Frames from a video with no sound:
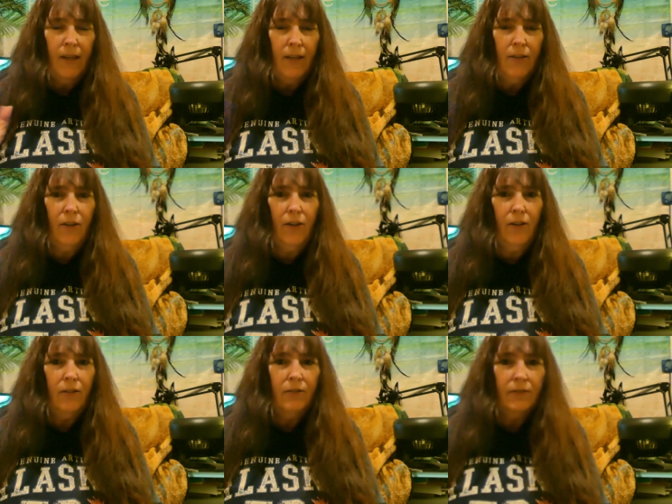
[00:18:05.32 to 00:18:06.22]

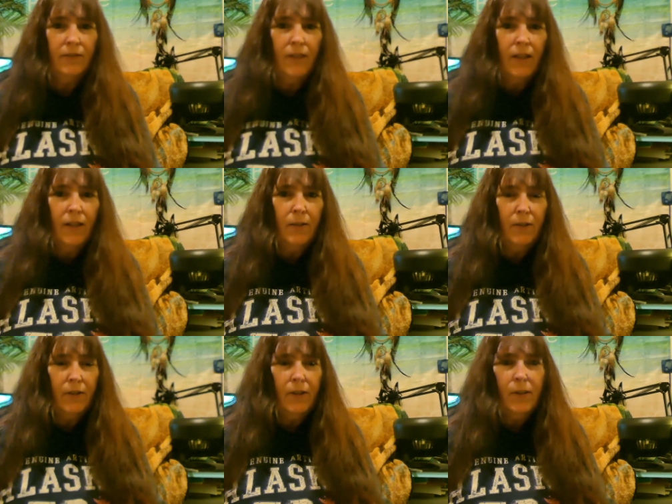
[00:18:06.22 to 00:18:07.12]
y'all
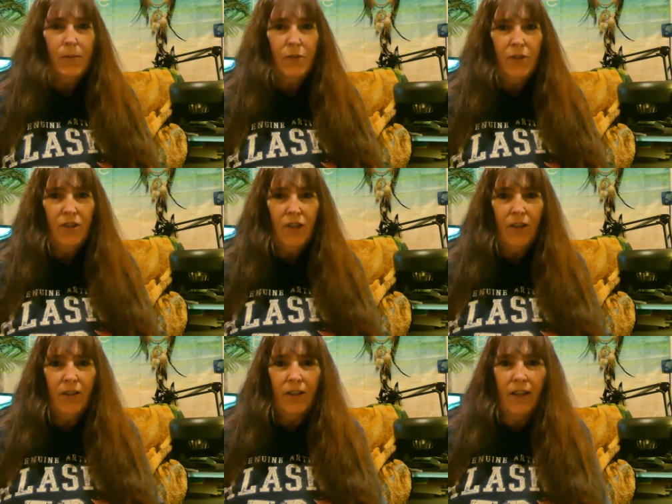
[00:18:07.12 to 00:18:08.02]
welcome to the
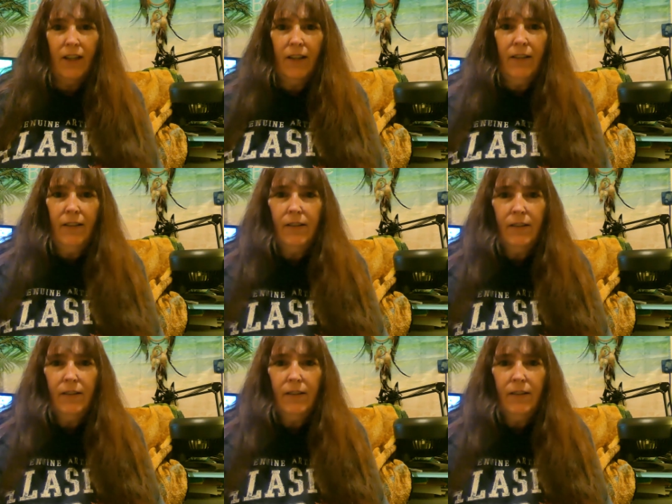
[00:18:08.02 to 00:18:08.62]
channel again